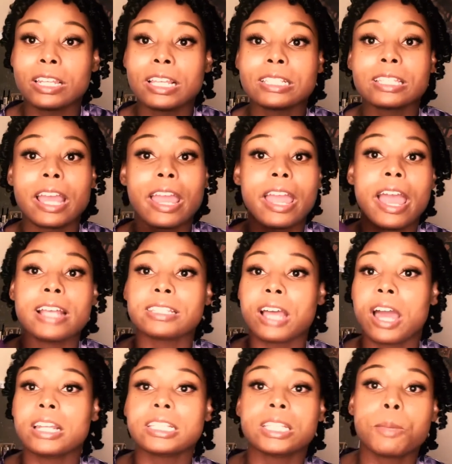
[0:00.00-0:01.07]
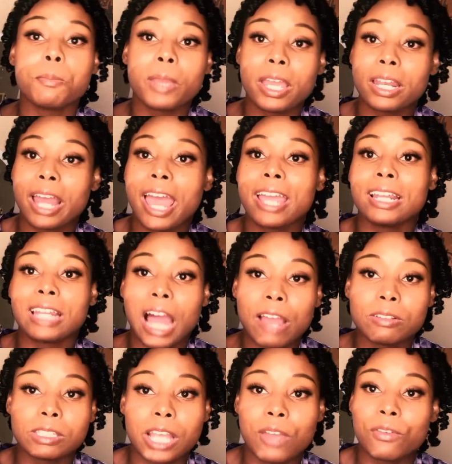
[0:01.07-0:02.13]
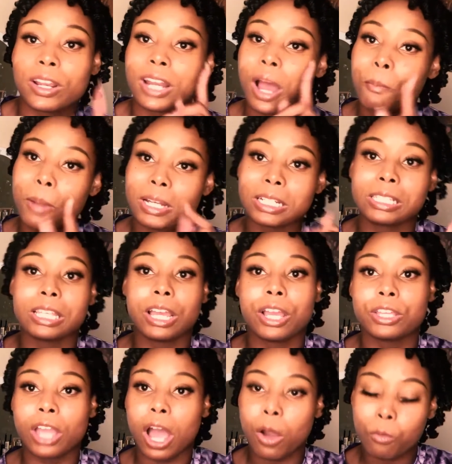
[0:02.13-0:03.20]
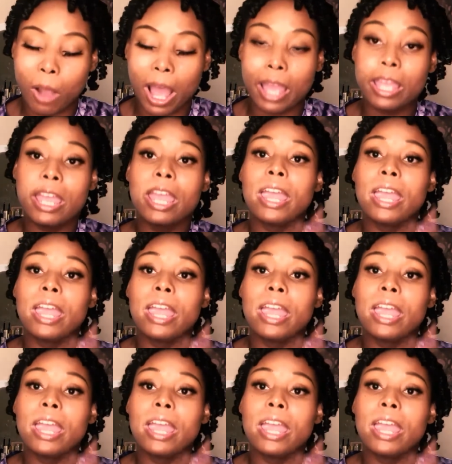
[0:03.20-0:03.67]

This thing has honestly been a lifesaver, and I'm about to tell y'all why.